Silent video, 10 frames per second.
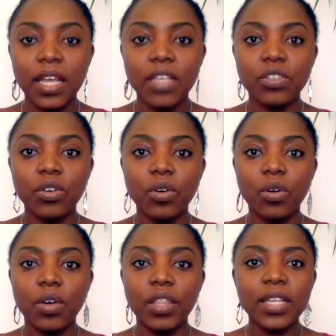
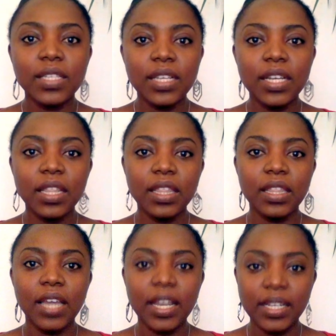So there are certain
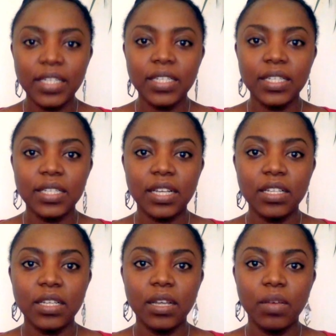identities
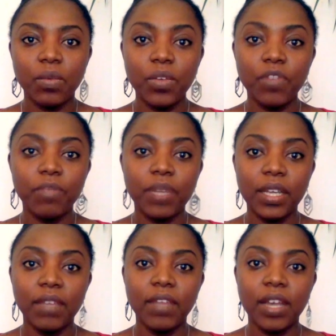that we've been
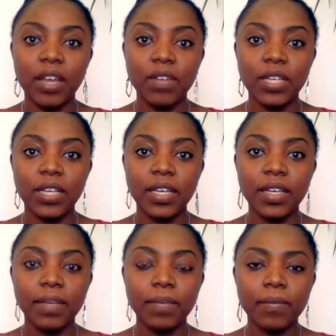given out here.
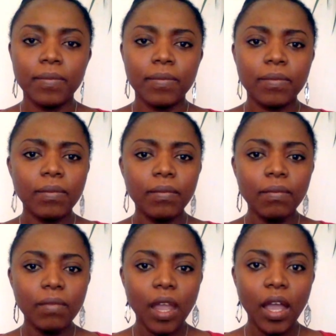
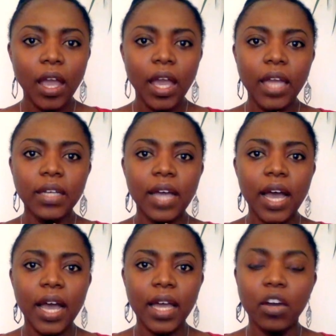And
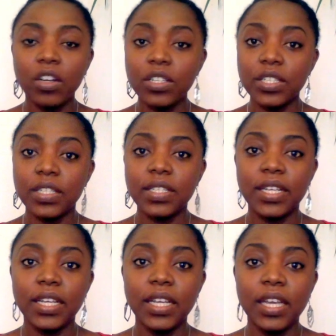I
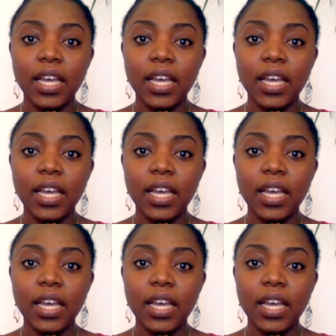consciously